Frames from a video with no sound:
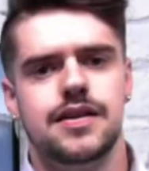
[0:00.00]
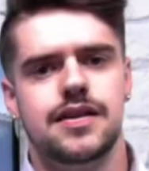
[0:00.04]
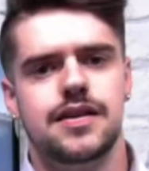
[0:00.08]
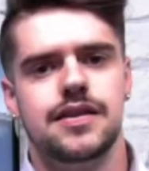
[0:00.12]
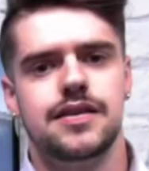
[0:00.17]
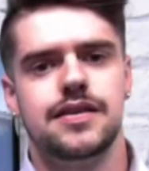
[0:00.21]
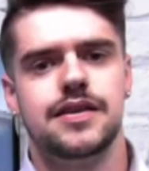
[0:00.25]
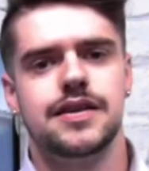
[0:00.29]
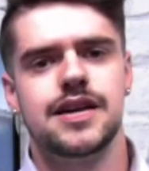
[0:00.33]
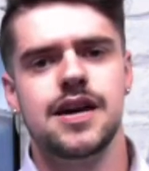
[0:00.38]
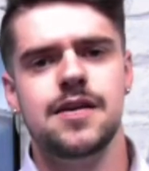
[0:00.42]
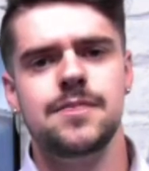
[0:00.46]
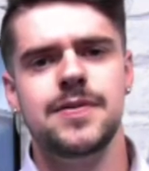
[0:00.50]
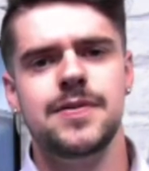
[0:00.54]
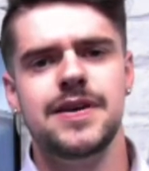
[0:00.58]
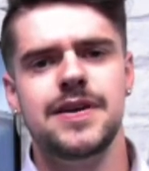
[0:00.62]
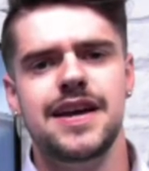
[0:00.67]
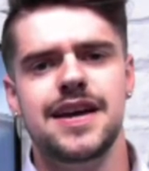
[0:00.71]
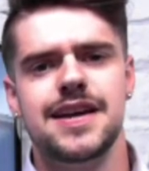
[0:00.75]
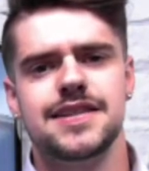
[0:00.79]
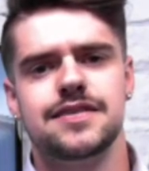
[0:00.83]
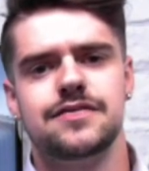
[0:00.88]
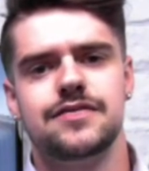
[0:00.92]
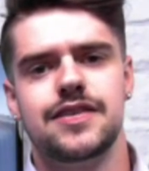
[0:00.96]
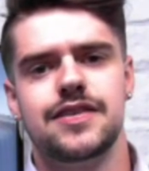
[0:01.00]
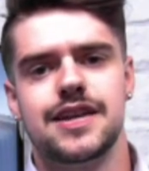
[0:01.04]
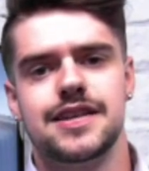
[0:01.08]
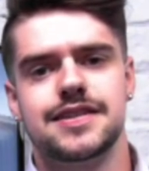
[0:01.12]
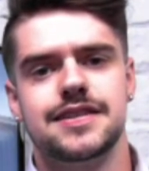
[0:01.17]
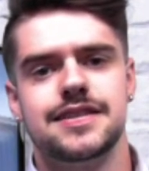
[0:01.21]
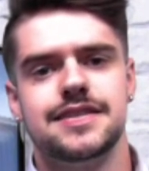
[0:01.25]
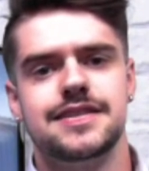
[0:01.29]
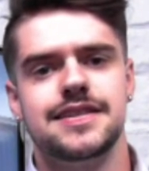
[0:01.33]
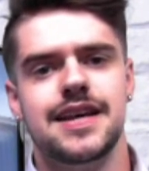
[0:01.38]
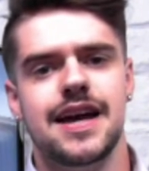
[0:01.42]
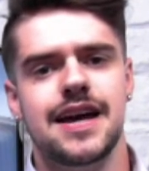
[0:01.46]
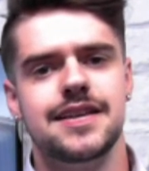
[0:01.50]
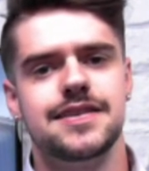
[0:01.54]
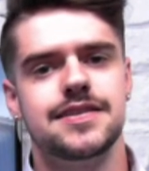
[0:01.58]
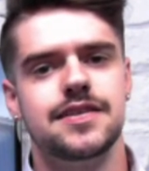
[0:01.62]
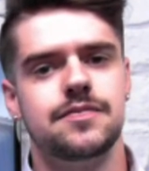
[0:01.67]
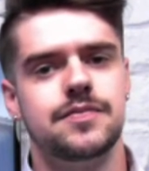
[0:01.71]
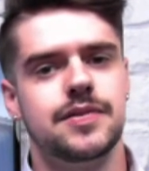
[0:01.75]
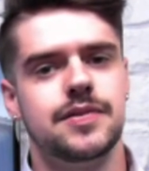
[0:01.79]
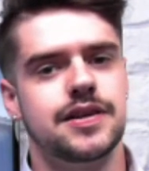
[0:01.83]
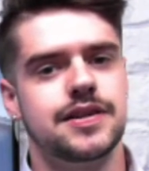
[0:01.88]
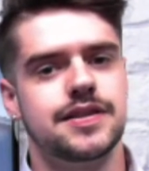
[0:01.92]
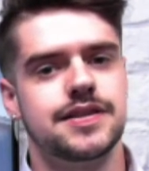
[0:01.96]
The company has invested
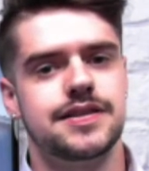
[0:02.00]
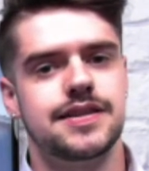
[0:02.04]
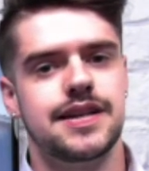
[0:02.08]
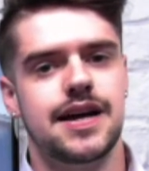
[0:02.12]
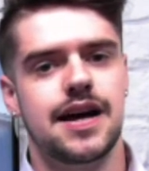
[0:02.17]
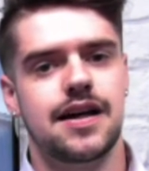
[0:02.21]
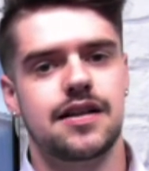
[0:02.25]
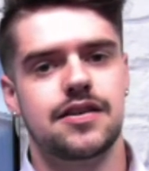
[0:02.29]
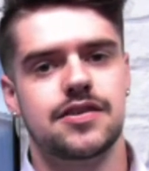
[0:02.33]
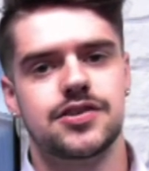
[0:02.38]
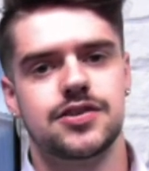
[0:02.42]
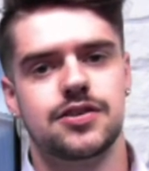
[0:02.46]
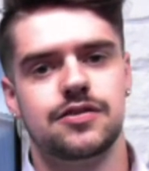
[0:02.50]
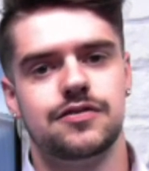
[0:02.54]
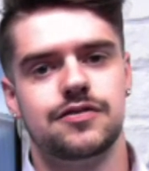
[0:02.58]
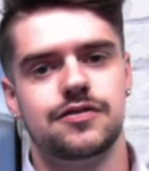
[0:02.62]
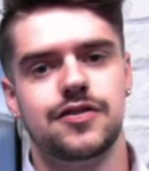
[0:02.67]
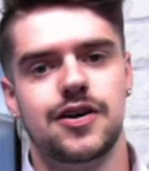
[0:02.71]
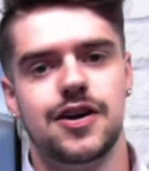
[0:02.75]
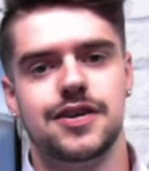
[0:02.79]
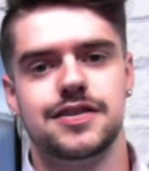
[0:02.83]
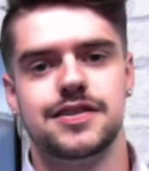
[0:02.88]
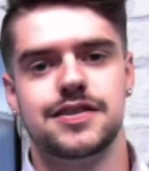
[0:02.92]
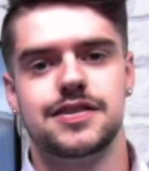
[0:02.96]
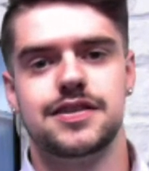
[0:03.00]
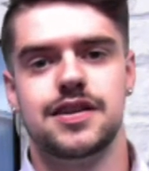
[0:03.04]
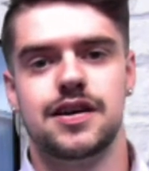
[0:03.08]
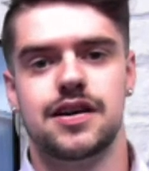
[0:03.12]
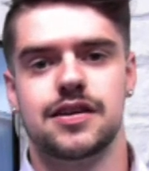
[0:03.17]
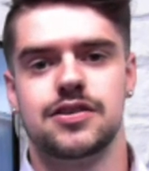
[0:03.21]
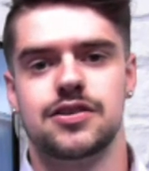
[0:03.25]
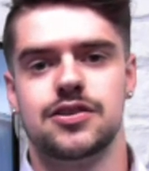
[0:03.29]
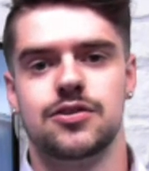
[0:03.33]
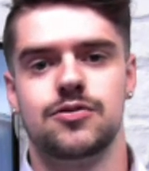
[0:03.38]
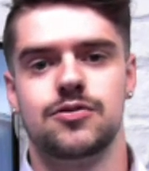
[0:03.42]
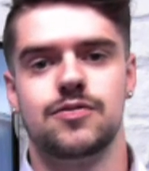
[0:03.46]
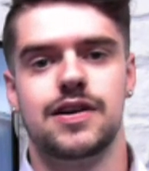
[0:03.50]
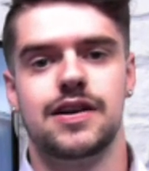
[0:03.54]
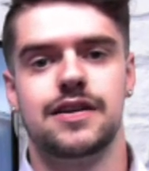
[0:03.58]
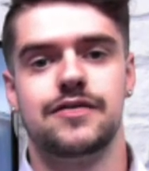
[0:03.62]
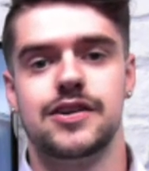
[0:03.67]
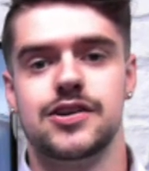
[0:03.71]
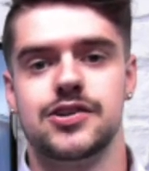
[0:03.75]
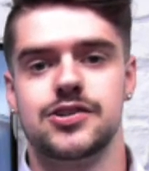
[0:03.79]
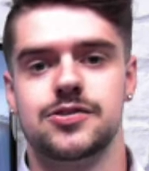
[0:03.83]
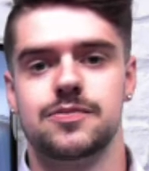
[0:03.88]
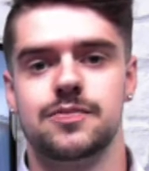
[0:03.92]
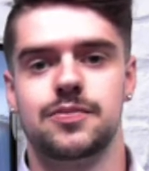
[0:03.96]
tens of millions of dollars so far in the Dunkirk
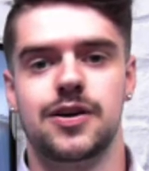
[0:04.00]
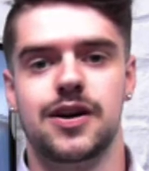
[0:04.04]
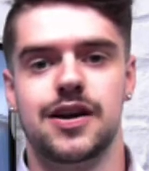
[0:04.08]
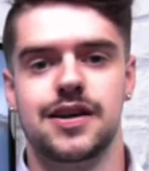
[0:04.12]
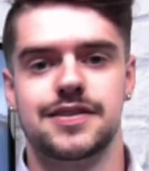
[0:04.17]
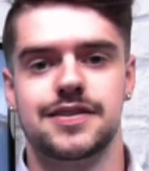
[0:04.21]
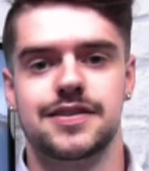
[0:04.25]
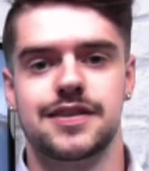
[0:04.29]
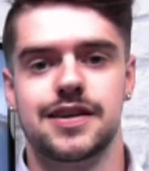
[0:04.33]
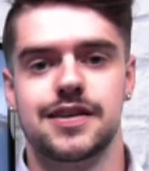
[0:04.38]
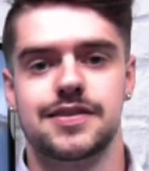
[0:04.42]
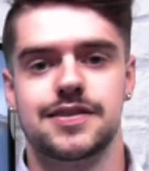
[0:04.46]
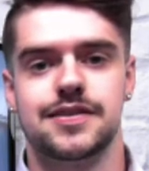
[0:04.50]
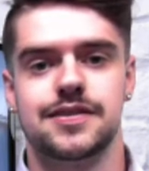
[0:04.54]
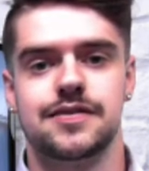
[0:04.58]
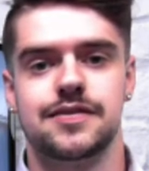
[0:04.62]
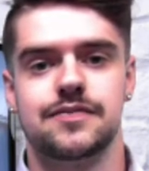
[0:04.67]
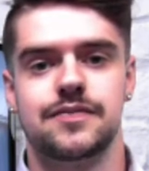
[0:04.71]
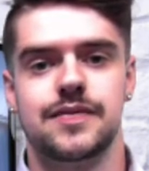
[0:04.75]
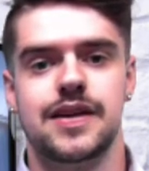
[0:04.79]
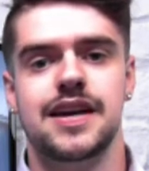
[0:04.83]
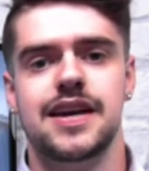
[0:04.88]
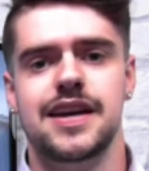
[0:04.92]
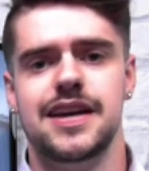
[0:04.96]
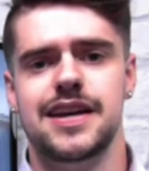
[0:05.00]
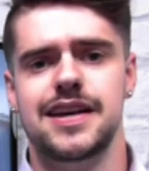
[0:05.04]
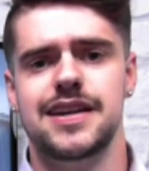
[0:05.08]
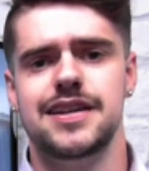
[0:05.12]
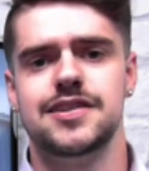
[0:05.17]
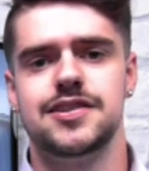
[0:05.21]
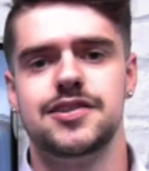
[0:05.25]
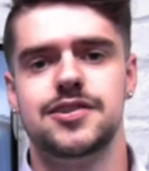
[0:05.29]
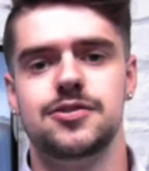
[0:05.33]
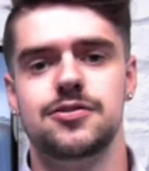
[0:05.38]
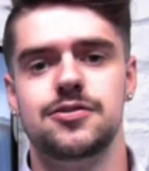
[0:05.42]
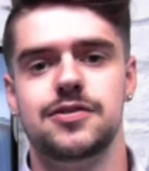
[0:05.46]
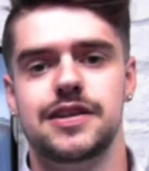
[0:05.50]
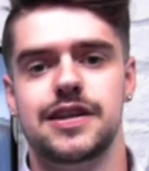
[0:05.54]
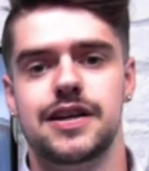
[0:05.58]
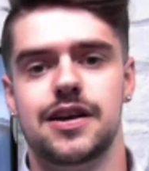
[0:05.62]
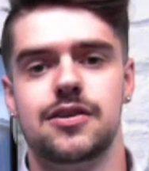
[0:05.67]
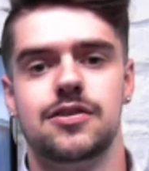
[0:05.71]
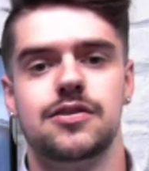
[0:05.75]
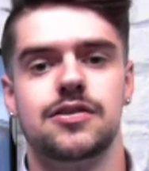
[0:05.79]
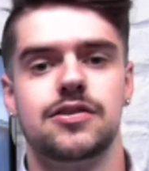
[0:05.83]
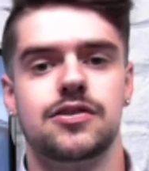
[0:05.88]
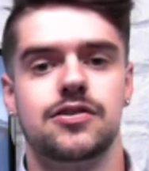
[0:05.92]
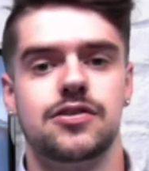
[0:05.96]
renovation process. In
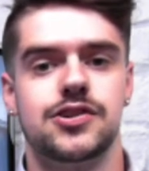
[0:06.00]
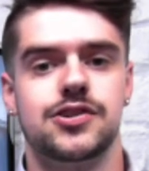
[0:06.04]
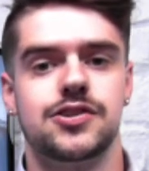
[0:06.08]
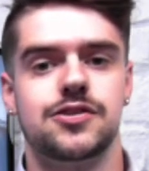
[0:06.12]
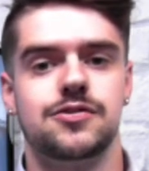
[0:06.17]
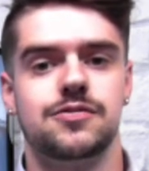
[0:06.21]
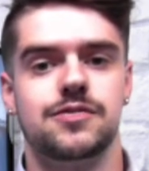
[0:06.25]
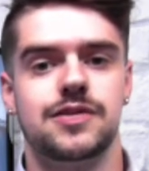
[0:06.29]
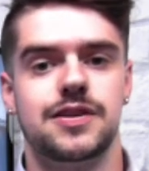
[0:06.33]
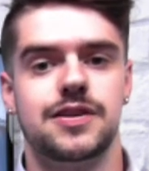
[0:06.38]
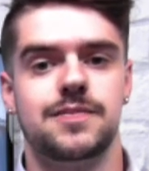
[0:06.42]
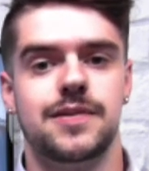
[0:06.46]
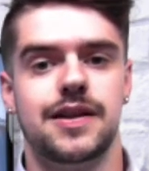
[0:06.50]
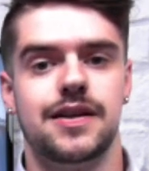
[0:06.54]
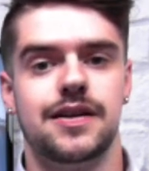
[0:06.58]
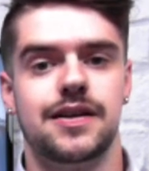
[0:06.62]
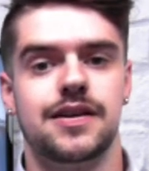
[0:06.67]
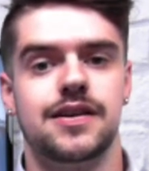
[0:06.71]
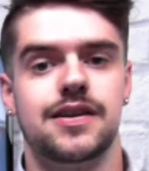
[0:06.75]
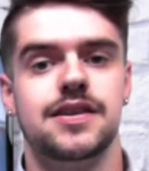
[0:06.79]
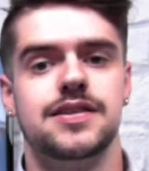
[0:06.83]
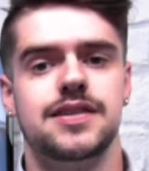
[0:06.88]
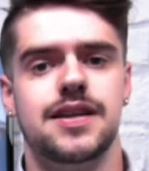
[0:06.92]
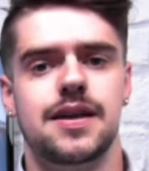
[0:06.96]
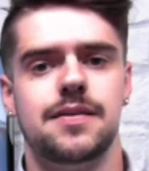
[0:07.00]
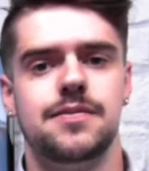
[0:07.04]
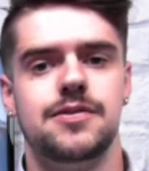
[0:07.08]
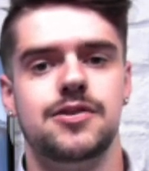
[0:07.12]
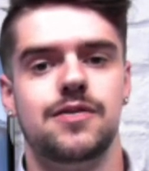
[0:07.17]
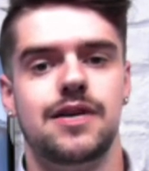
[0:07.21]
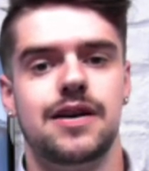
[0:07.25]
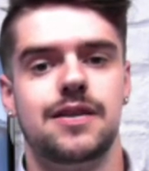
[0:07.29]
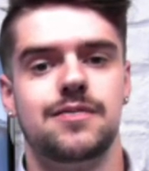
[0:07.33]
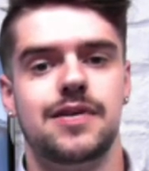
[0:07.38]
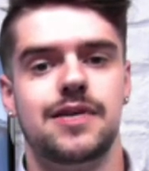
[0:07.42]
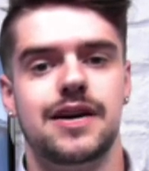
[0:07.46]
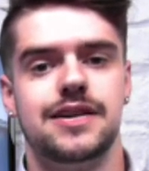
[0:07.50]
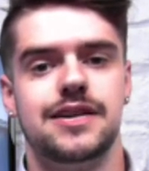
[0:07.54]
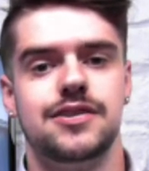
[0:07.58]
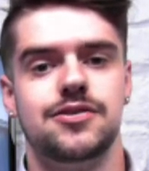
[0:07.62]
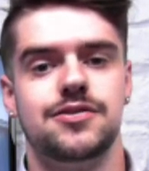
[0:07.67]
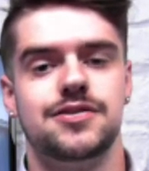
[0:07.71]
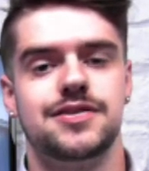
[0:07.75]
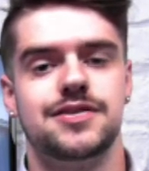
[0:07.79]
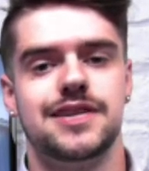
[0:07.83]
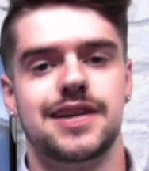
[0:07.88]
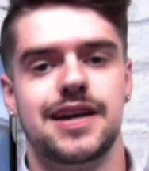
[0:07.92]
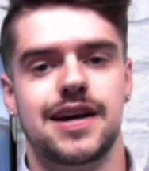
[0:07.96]
studio, Christian Wraith-Miller, WNY
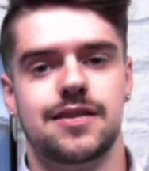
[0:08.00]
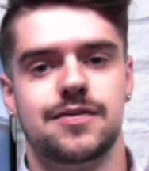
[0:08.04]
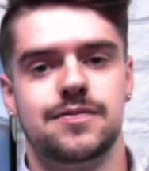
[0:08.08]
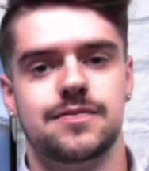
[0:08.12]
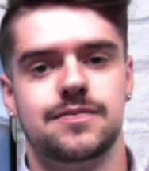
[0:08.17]
News Now.